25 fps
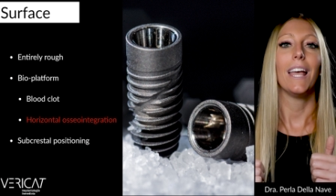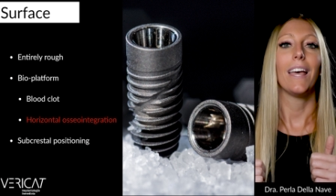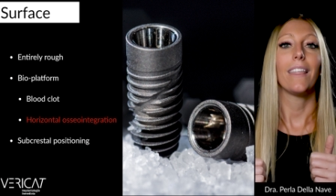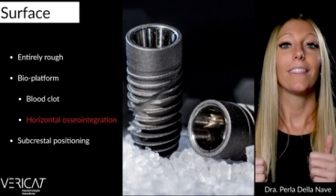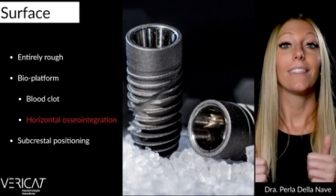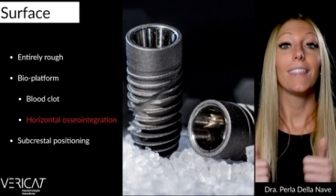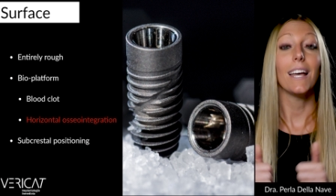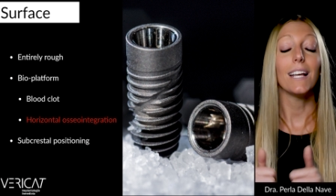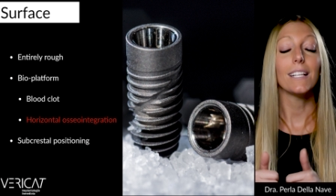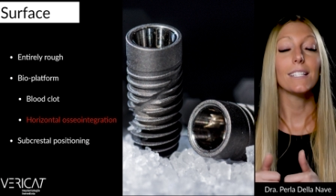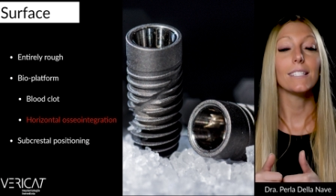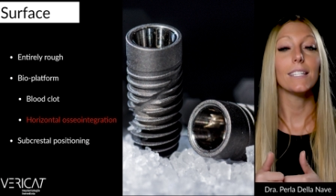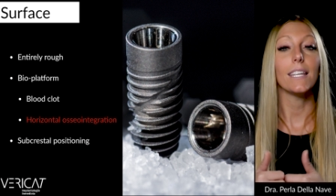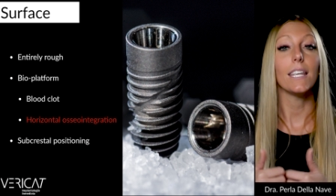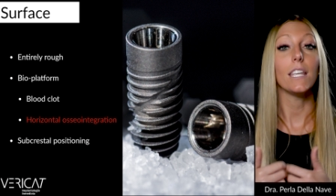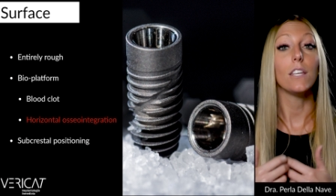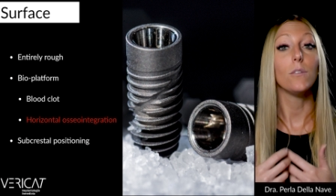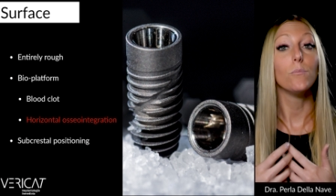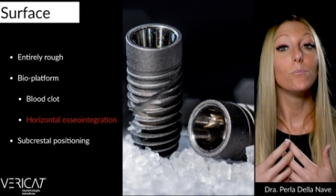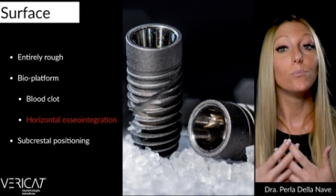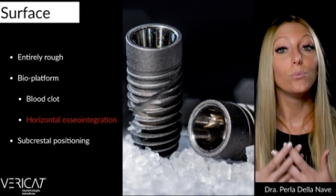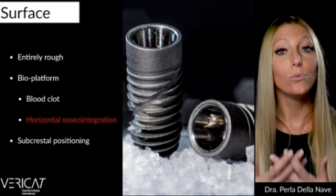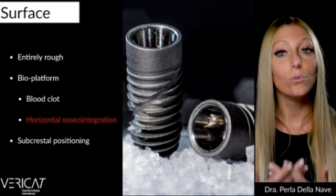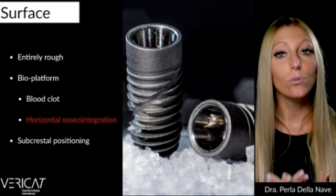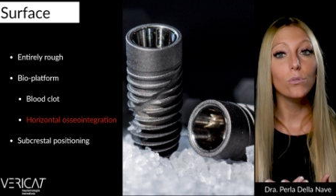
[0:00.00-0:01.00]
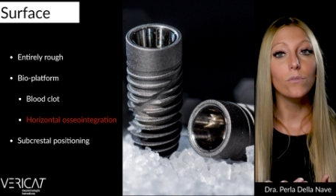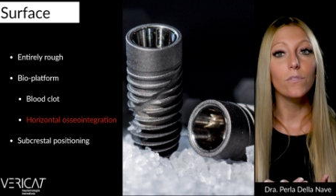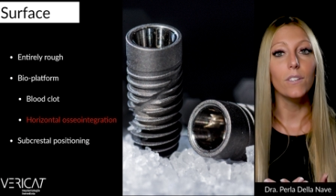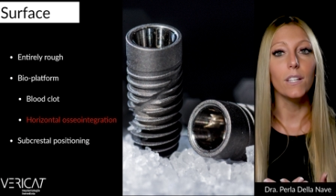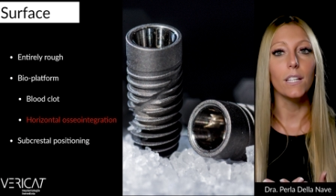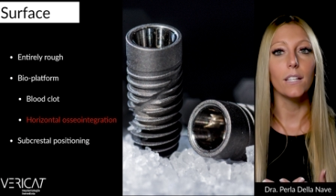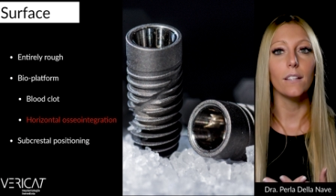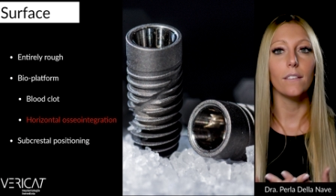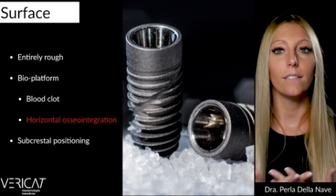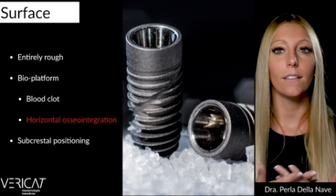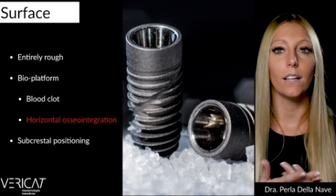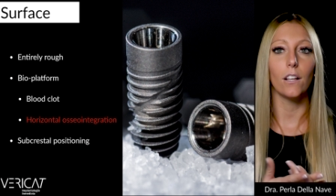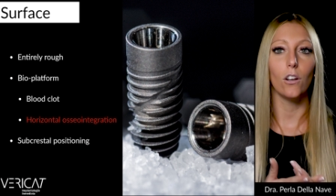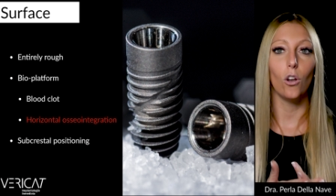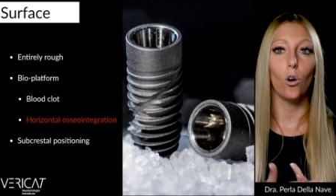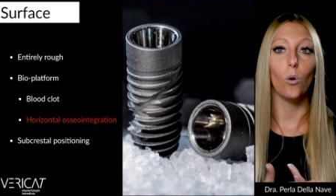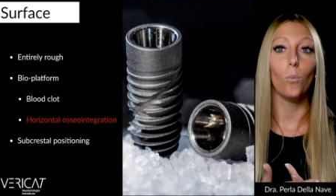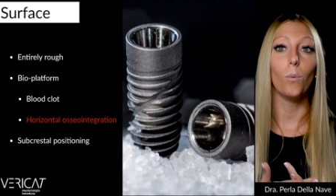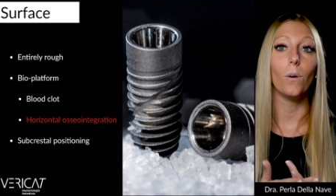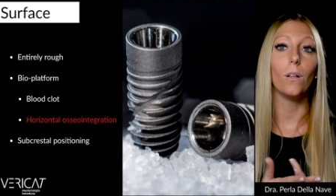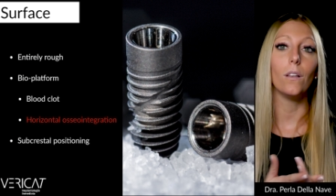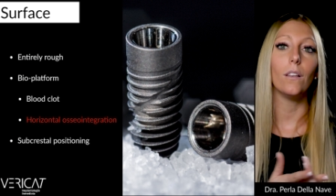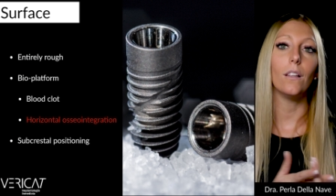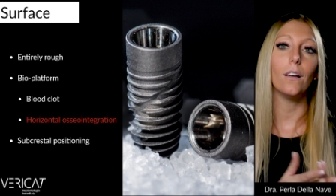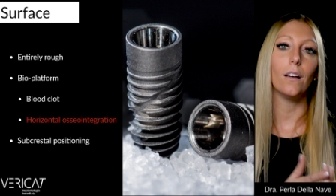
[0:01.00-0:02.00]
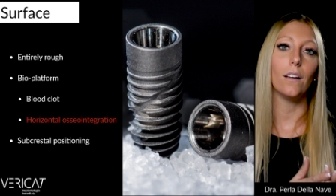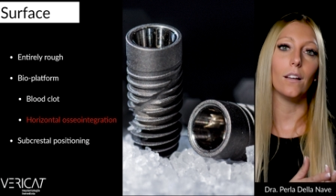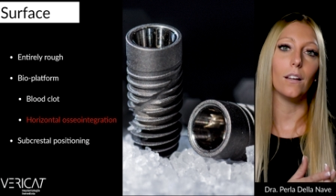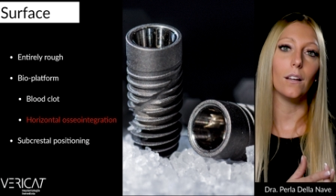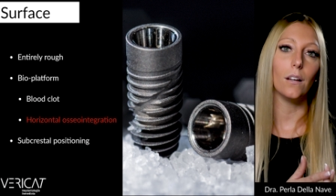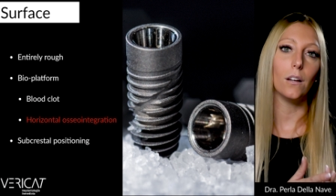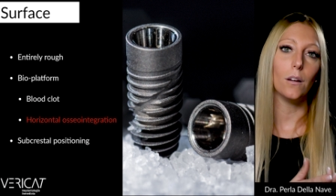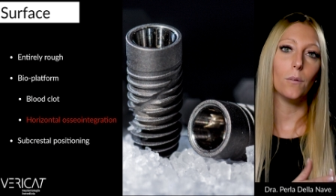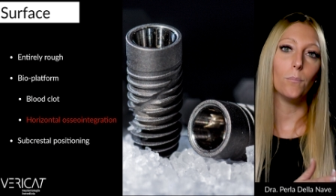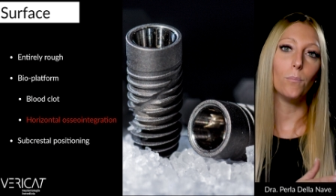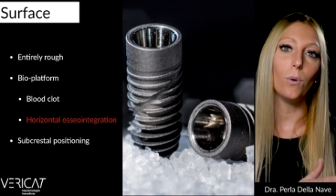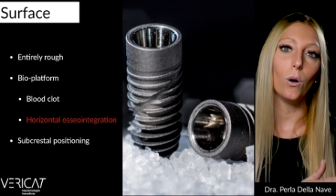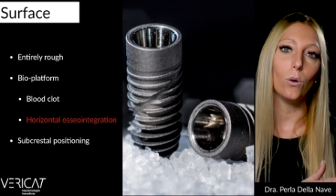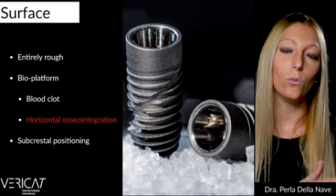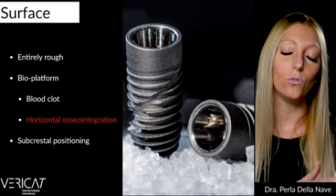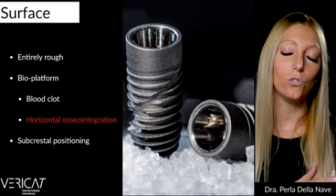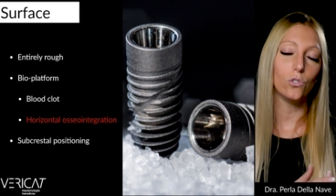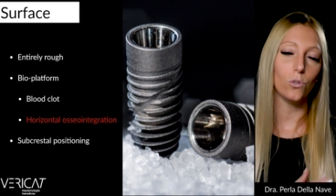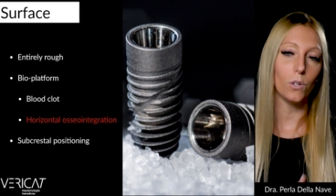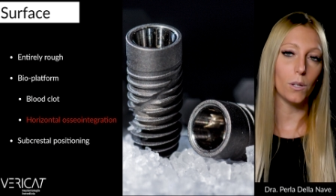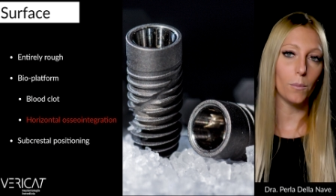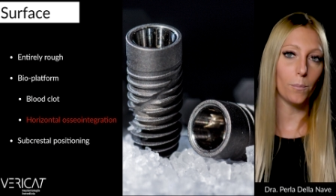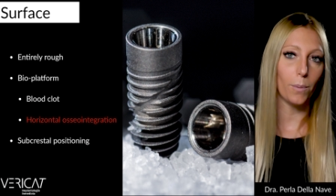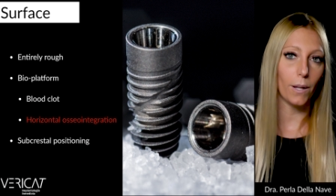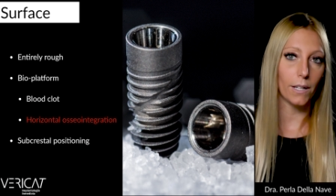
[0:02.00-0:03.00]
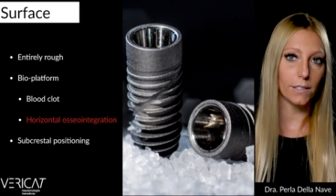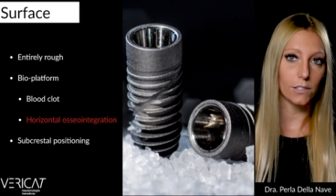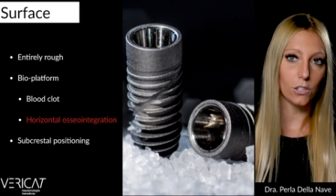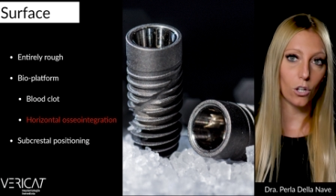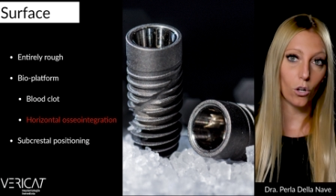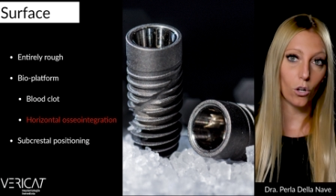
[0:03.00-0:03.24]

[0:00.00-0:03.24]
thus improving the global bone-to-implant